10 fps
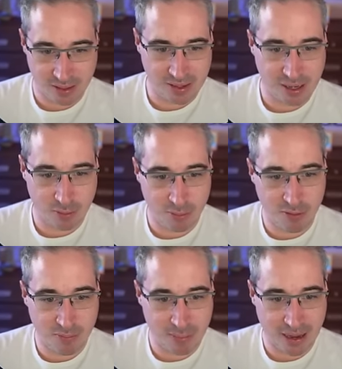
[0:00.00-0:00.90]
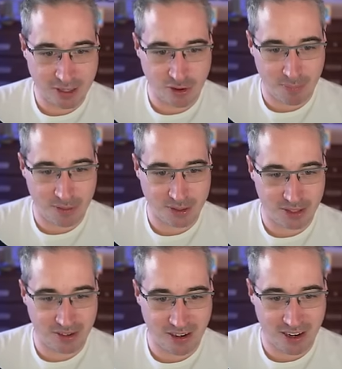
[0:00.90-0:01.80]
I think I removed my backdrop
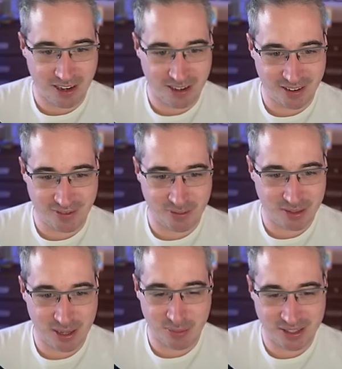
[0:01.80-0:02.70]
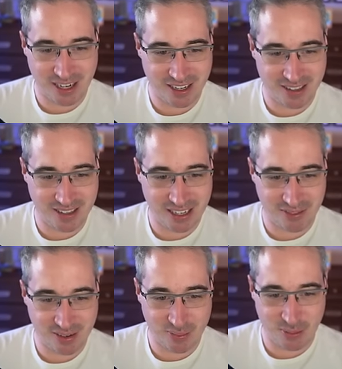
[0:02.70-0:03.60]
filter. For some reason I didn't think
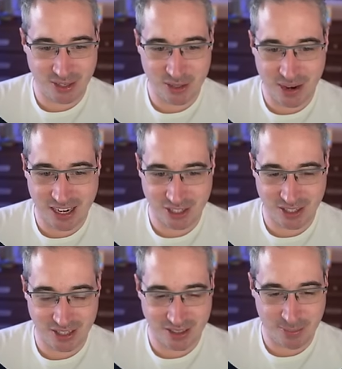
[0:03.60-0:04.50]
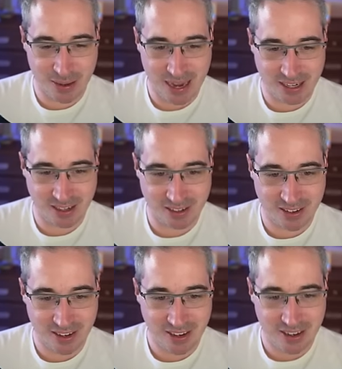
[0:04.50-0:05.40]
of it, but we do actually the
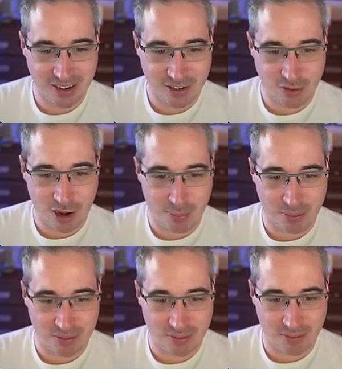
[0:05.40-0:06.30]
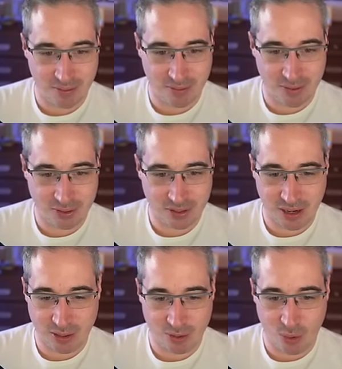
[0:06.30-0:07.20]
backdrop
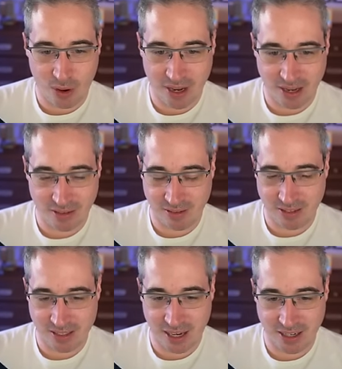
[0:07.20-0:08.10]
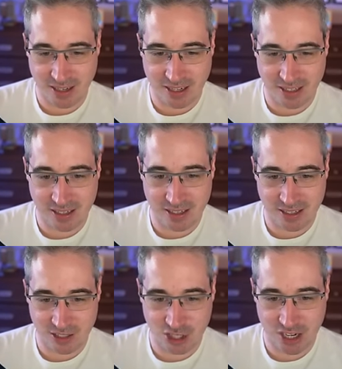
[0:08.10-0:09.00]
filter. I don't know why I decided I didn't
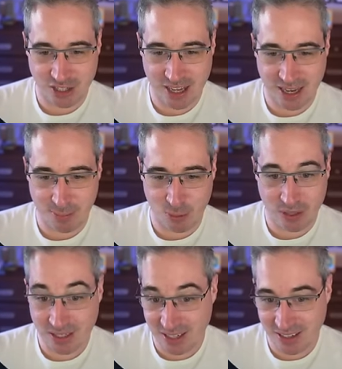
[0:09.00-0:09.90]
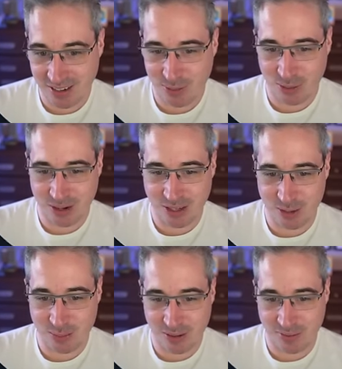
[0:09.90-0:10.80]
need to change that, but we did, where we're going to
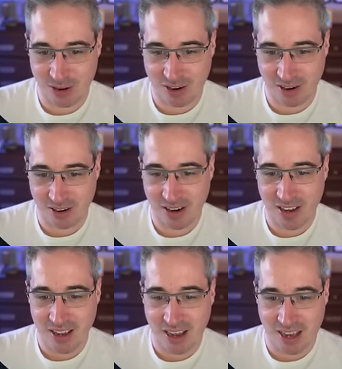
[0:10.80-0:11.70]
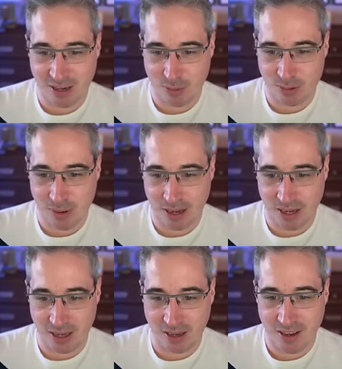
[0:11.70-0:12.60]
use my var and it was
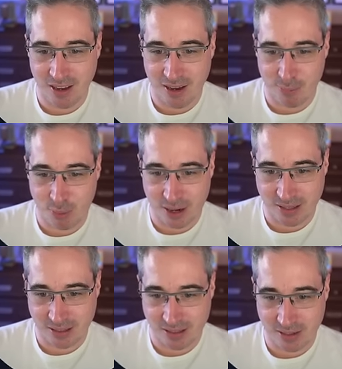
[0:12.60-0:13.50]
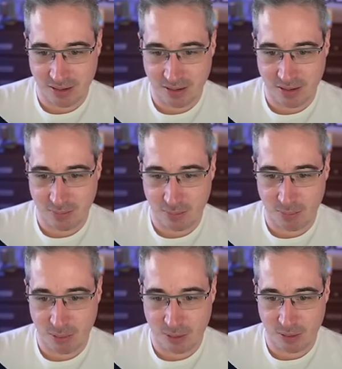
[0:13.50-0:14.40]
my pressed
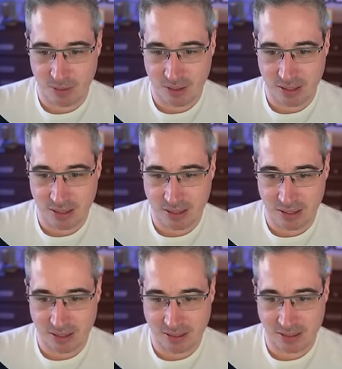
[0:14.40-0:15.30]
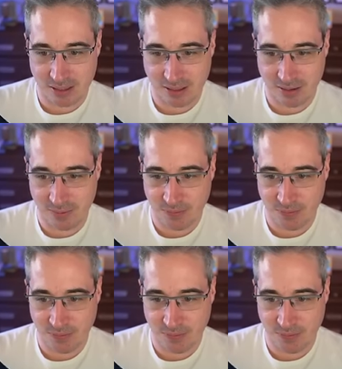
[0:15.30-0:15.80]
blurriness.